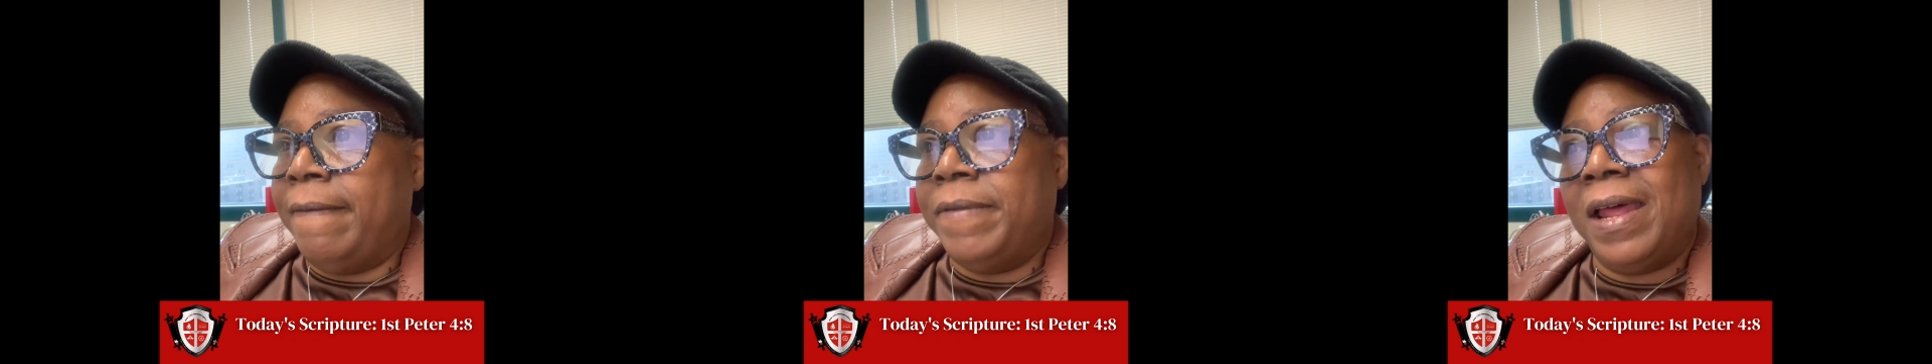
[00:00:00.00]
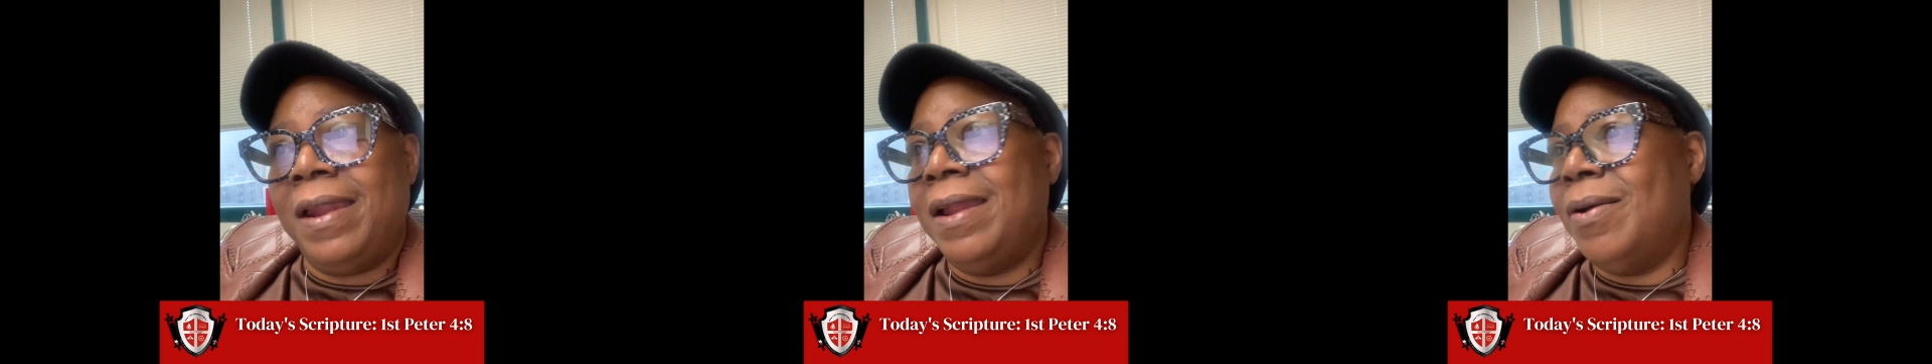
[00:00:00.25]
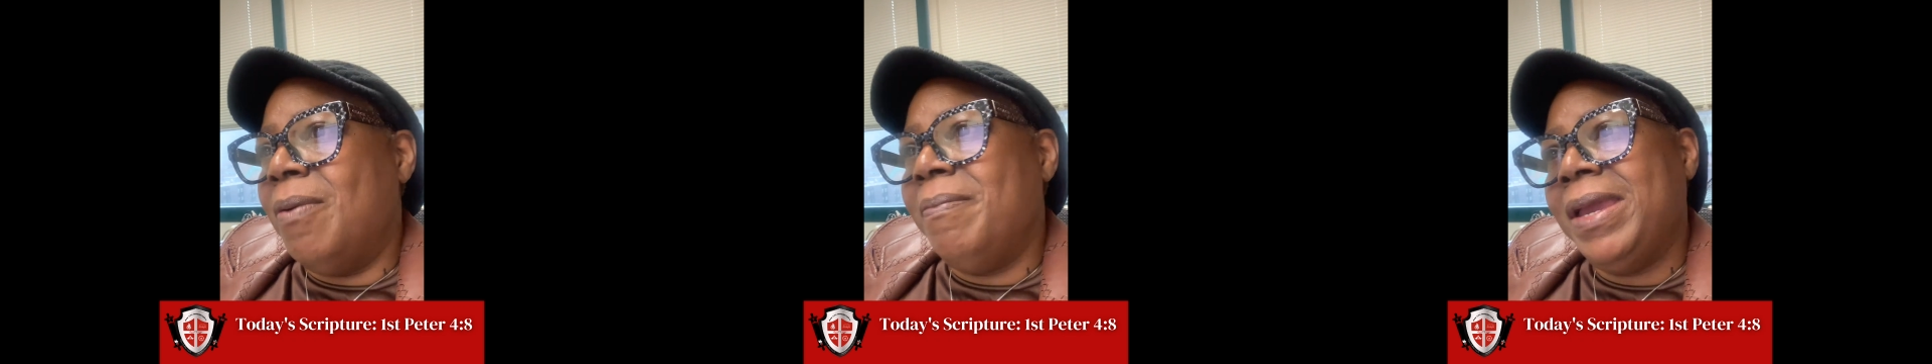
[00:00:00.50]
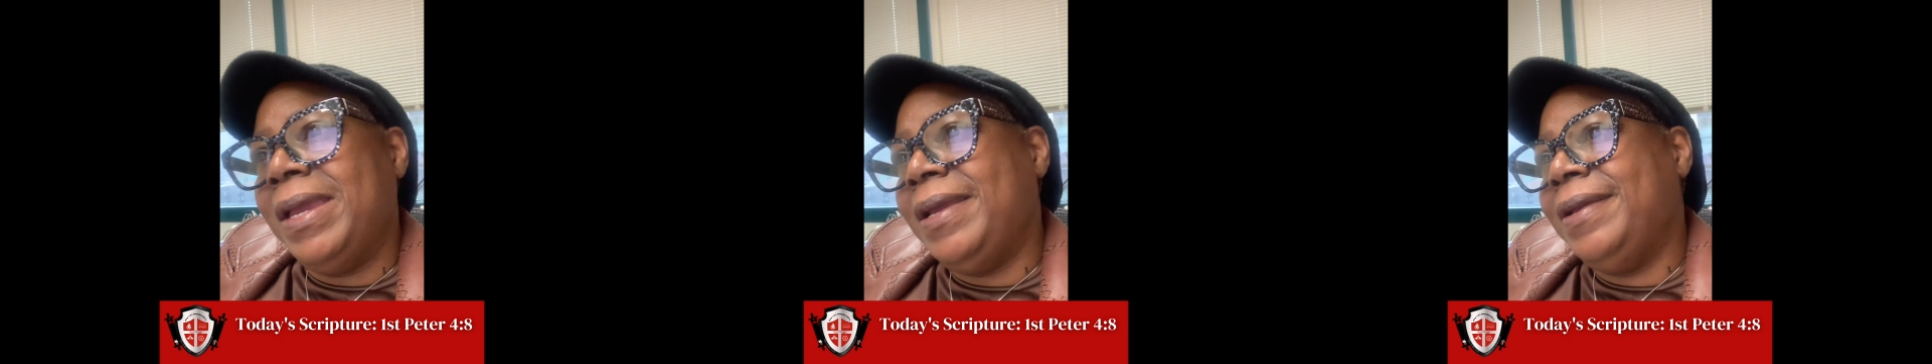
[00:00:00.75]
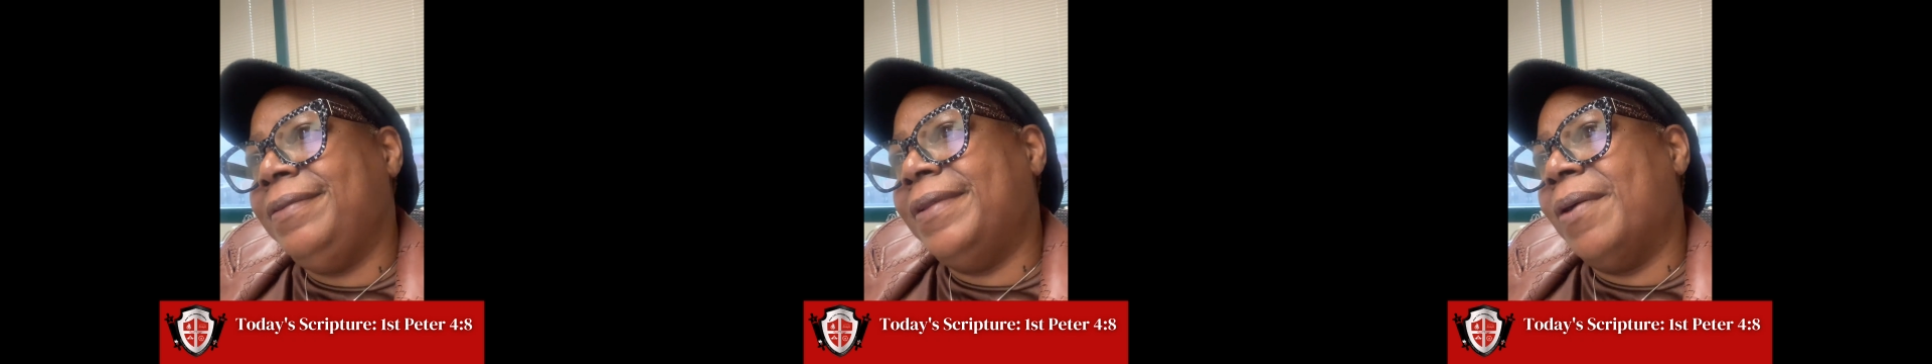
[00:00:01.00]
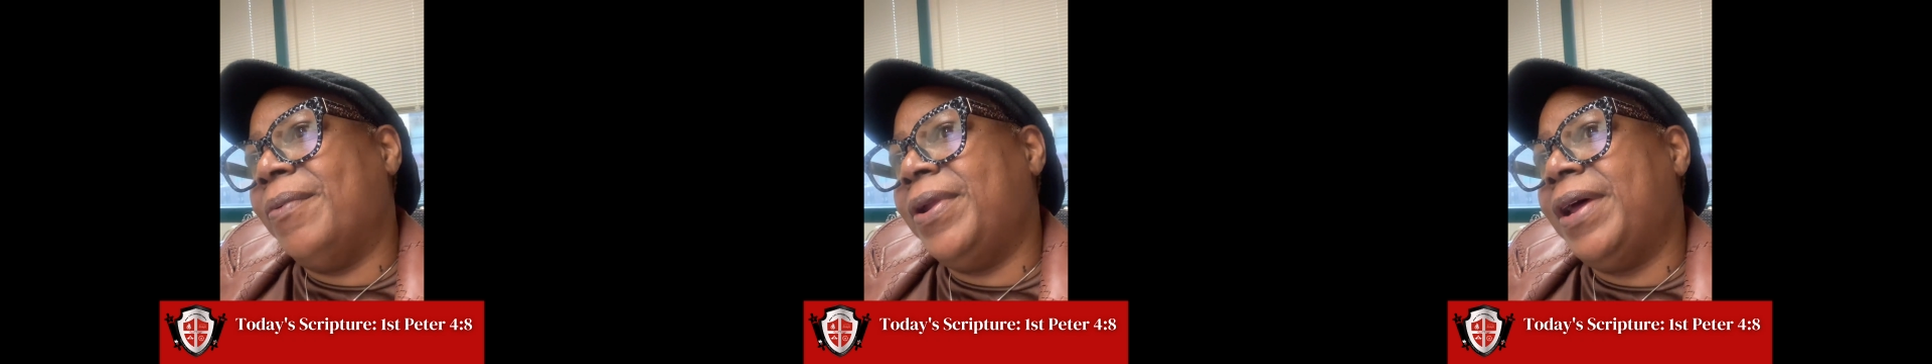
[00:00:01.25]
Now that don't mean
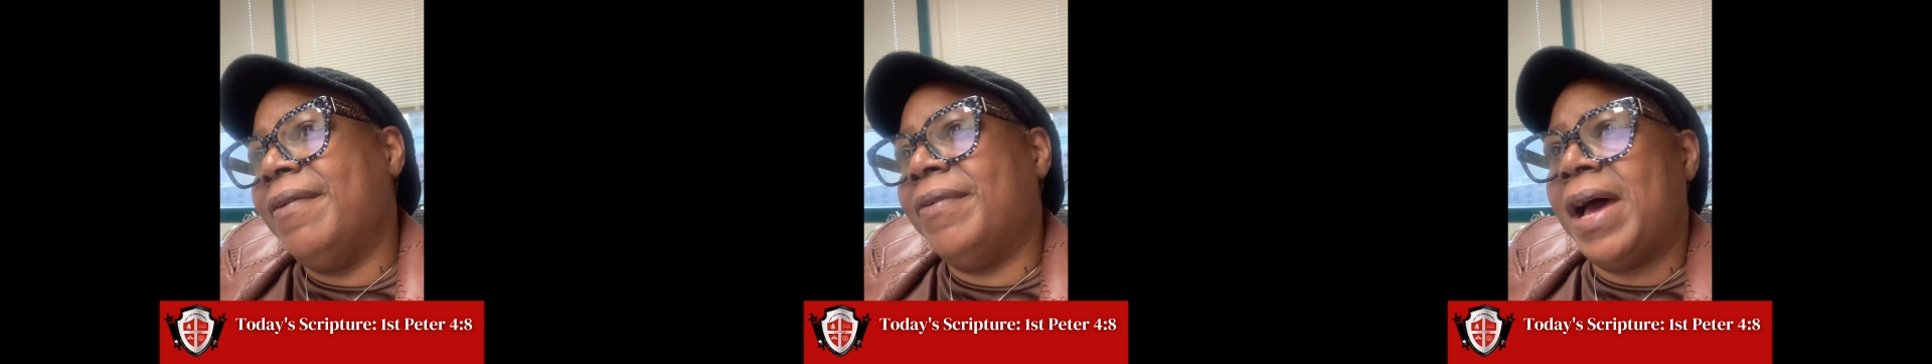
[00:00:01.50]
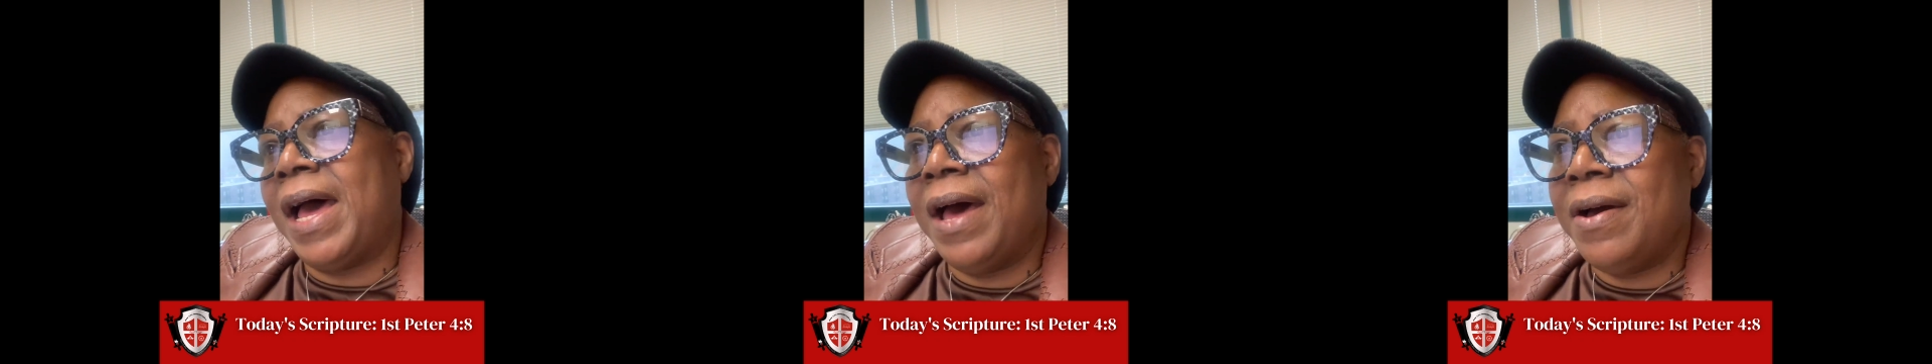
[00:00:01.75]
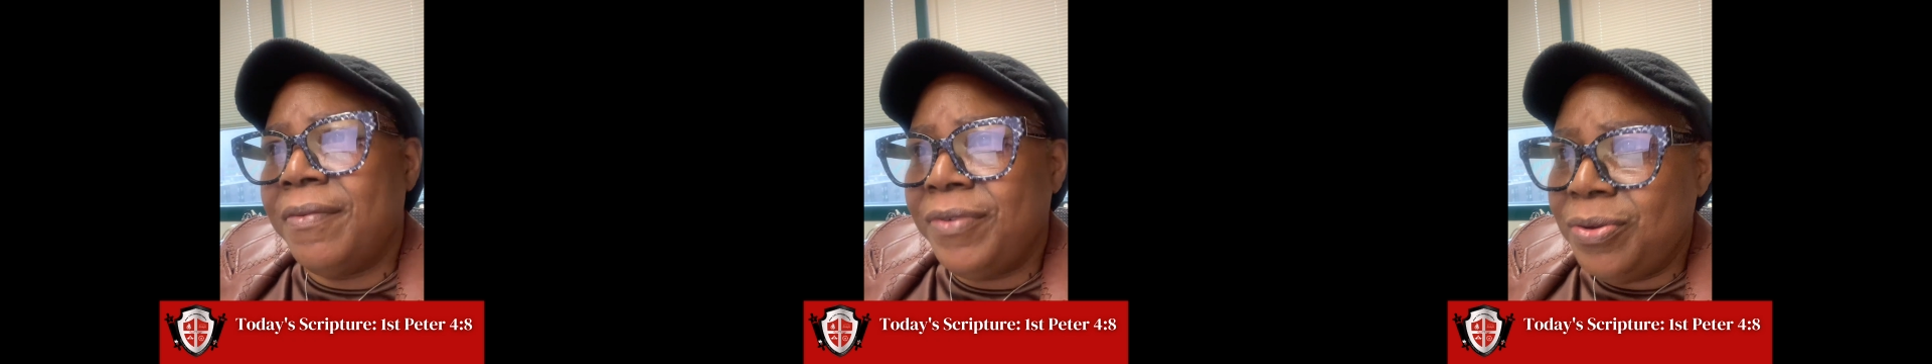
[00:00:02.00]
that however